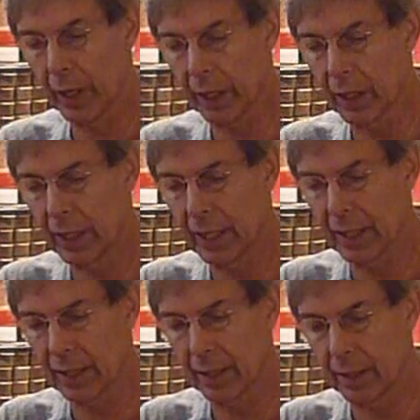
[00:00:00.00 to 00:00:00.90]
way I could
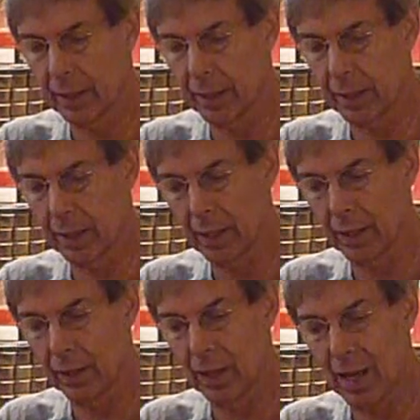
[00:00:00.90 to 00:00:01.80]
get
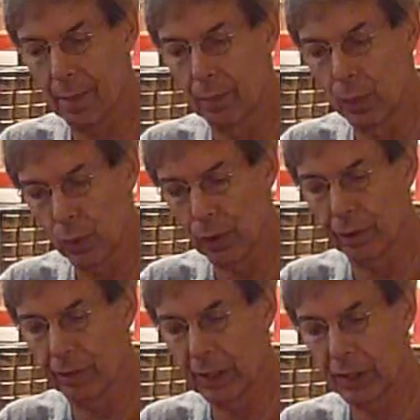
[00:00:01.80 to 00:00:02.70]
a lot more
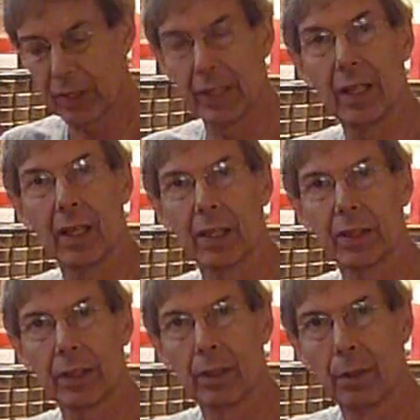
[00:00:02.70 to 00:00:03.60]
of these sticks
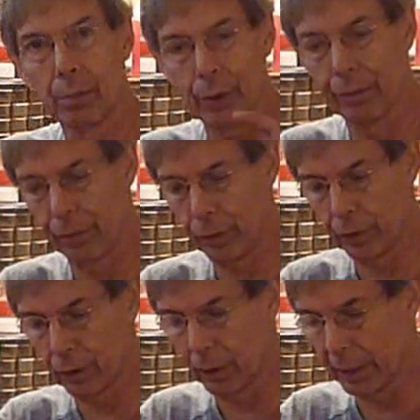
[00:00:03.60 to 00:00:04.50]
per
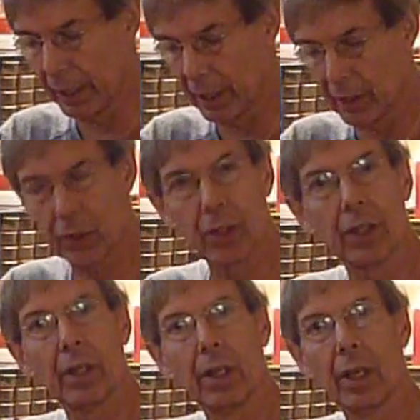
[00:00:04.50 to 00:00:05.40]
vertical inch
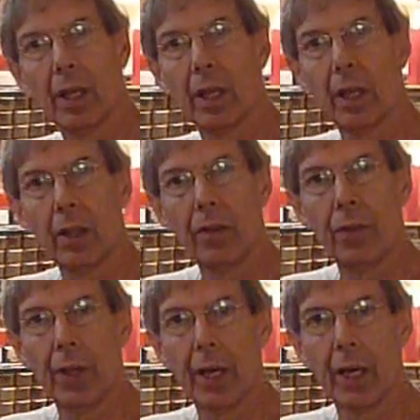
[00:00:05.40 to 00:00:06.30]

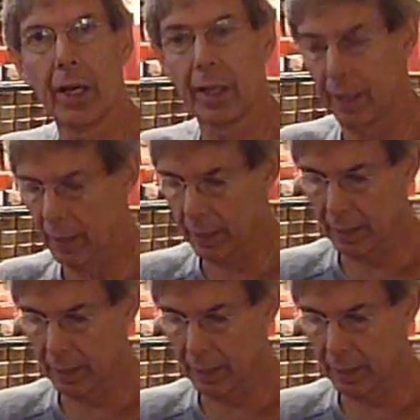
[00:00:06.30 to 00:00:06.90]
than